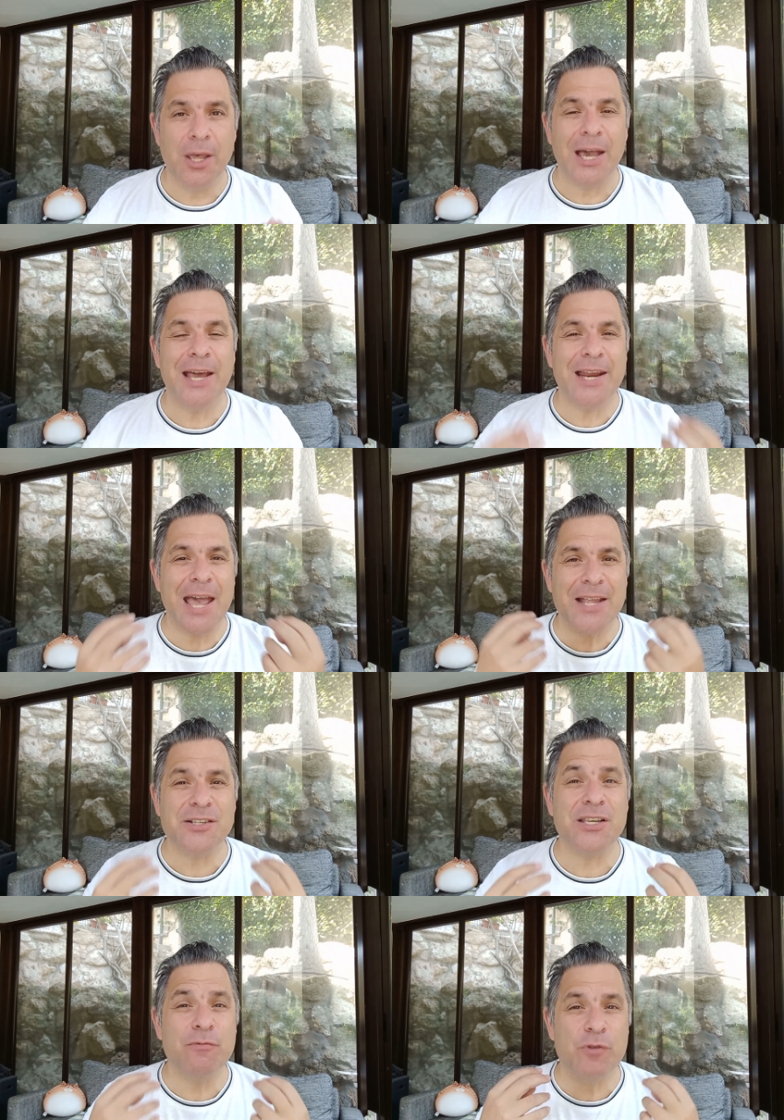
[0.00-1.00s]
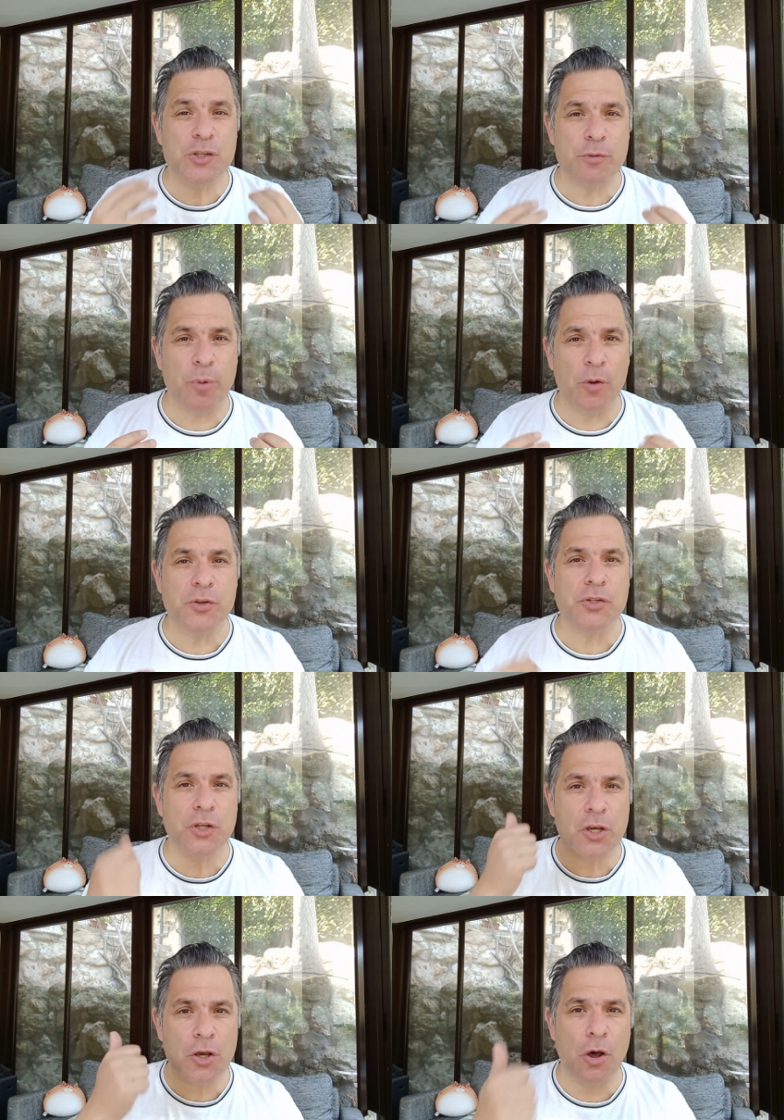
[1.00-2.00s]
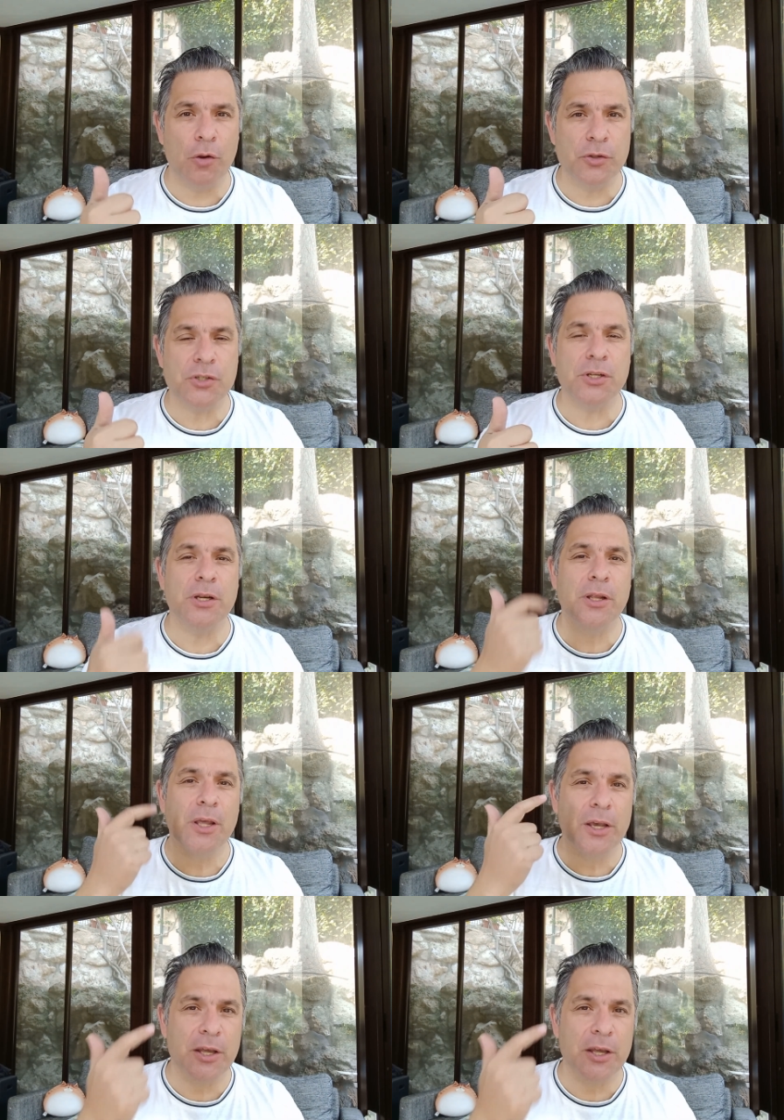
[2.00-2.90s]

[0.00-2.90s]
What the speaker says: And Etsy responds to constant,